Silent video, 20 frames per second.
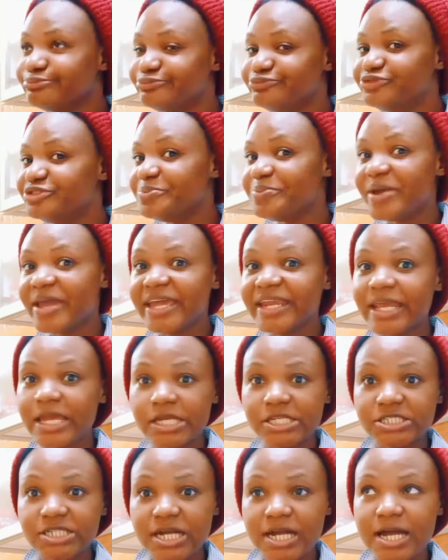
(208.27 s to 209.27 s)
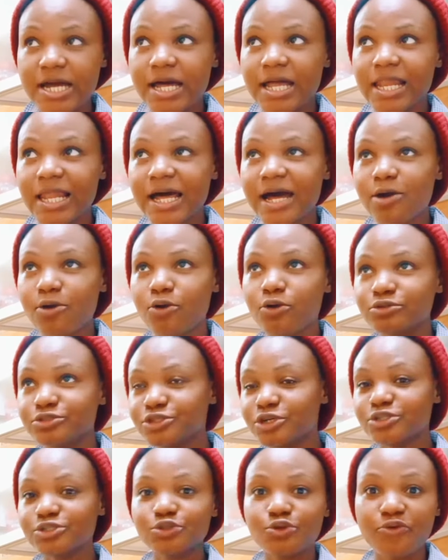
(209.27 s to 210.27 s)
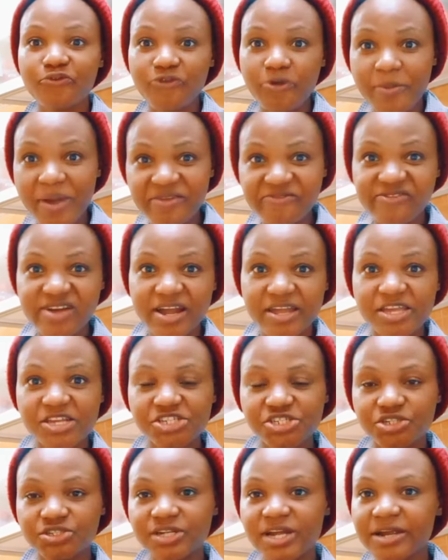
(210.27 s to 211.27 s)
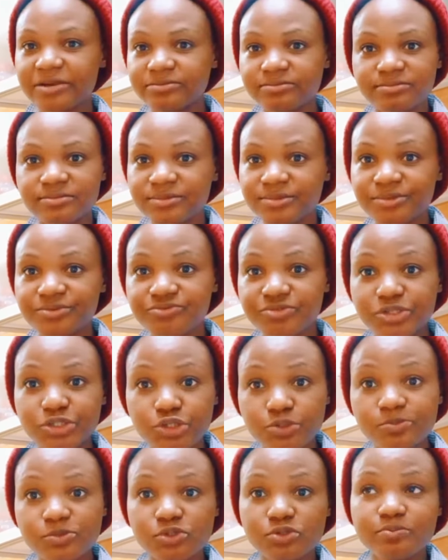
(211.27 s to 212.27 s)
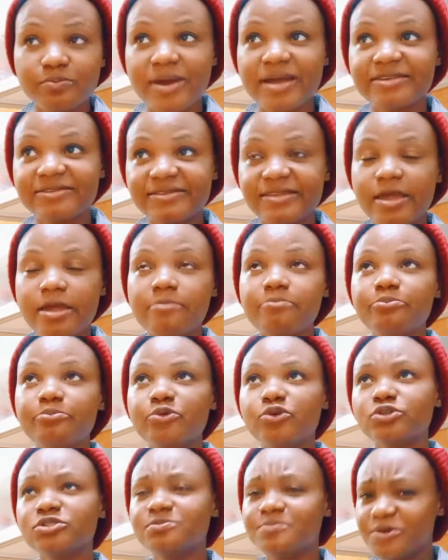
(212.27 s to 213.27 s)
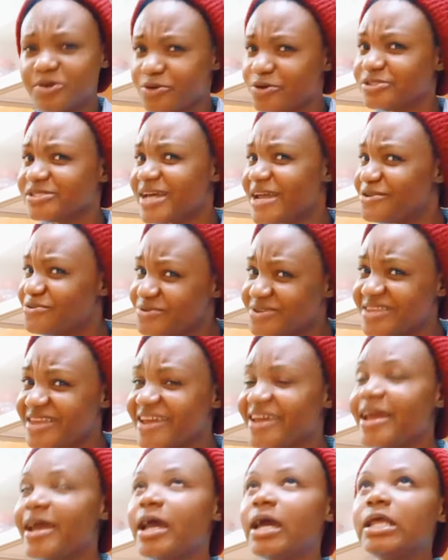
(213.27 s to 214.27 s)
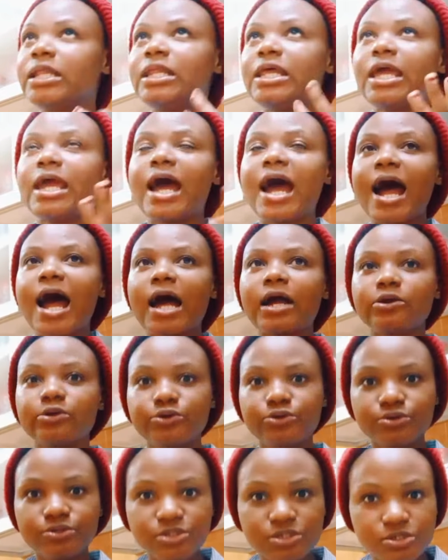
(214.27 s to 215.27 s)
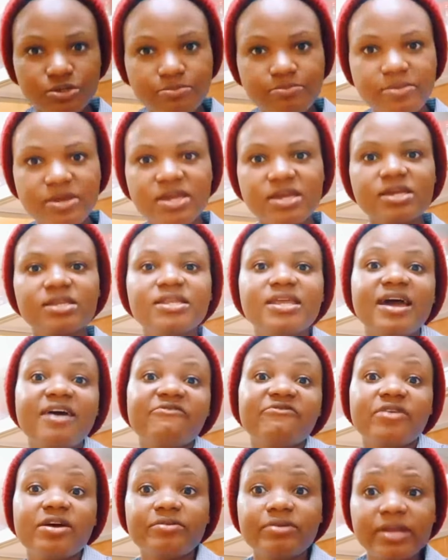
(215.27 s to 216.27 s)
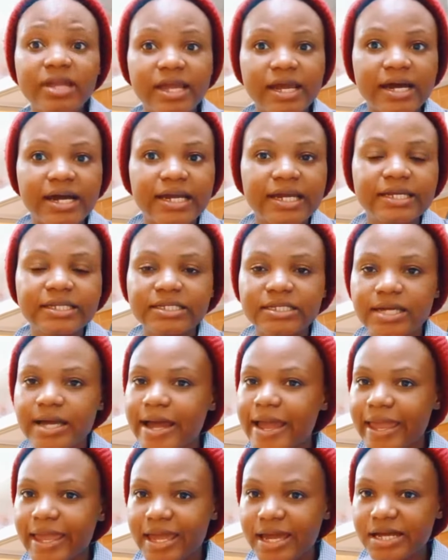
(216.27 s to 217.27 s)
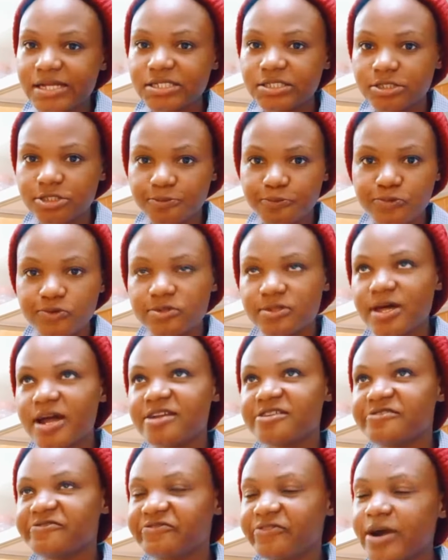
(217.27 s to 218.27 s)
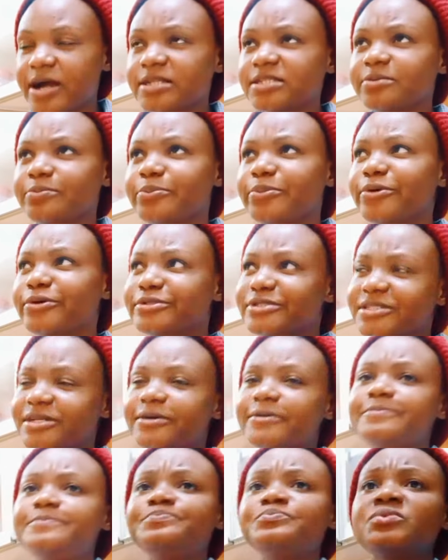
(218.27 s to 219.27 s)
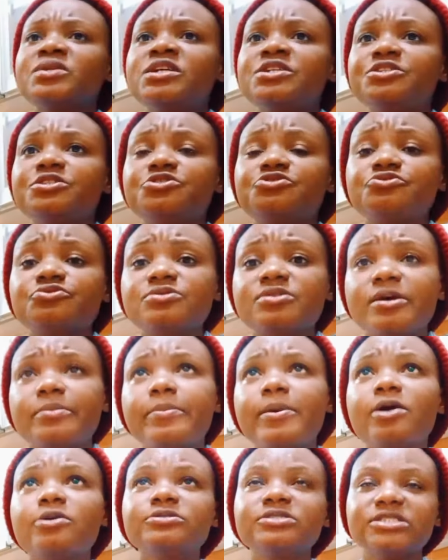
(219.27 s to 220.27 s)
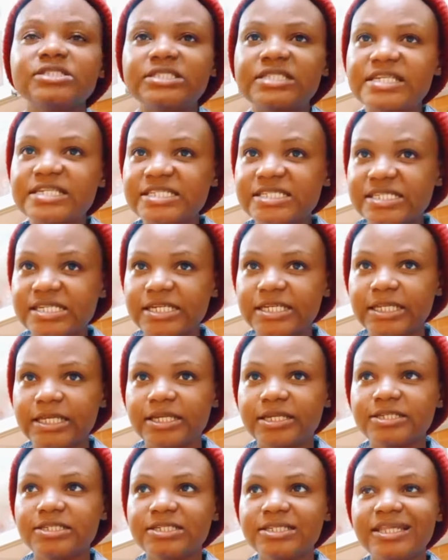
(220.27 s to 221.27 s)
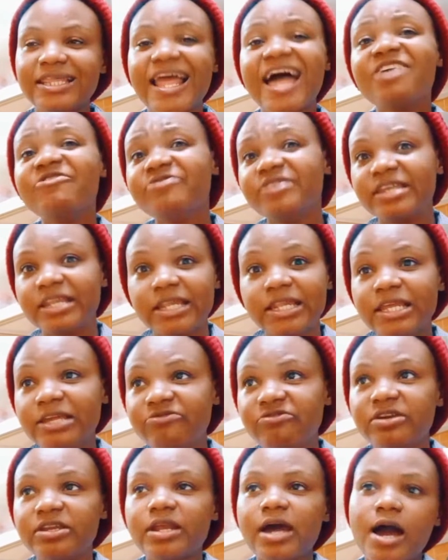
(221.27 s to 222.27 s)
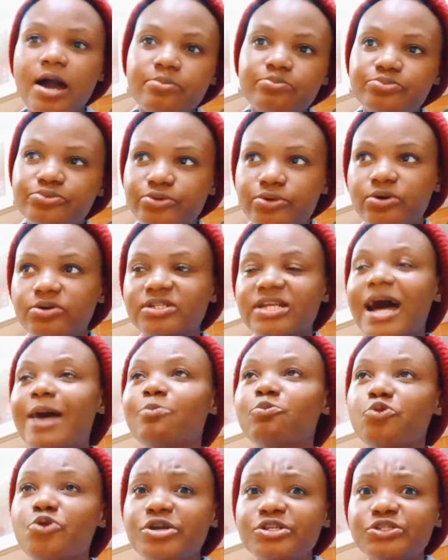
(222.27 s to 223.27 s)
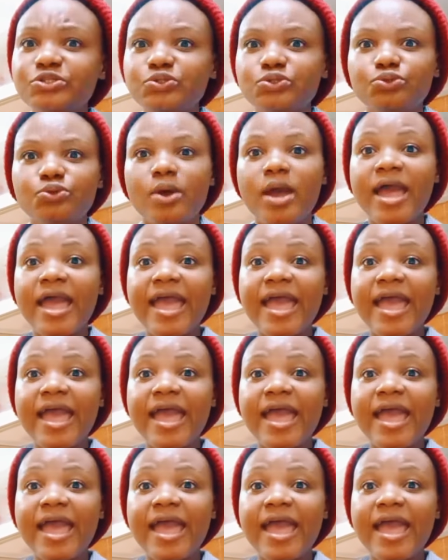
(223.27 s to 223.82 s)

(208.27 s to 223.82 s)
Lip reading: remain a shagala, or just go for my vacation and resume to my same boss? Because I do say they are good to me, they are very kind. I can't dispute that fact, but the truth about this thing is, life in living abroad, I'm going to